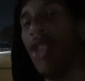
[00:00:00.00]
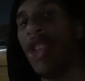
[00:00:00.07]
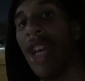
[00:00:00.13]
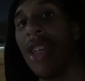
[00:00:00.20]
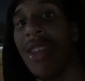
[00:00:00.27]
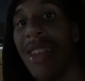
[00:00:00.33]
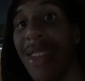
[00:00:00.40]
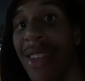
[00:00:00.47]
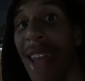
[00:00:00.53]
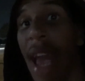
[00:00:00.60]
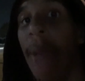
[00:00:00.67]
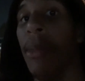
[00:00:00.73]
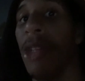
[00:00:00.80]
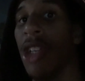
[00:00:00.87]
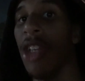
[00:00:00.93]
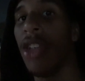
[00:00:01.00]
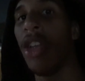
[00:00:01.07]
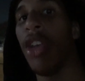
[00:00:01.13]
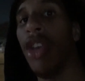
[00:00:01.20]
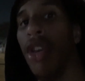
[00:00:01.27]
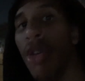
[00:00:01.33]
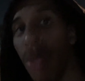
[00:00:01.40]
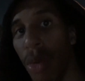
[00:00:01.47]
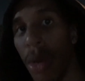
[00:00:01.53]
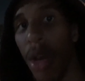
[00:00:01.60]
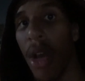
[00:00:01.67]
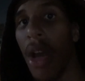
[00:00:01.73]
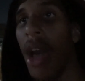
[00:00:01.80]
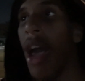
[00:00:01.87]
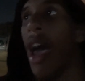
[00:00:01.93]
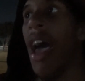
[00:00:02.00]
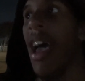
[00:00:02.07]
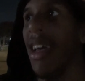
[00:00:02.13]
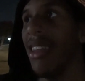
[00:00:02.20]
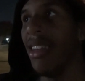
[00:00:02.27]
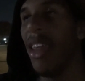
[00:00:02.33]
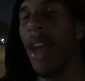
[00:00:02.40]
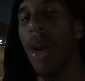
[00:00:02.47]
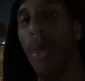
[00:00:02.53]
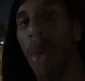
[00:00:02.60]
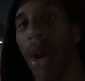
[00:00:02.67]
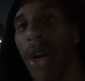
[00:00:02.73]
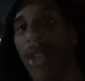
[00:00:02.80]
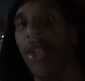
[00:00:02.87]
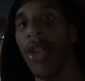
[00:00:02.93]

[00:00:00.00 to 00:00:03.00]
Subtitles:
just as damaging to you as their words.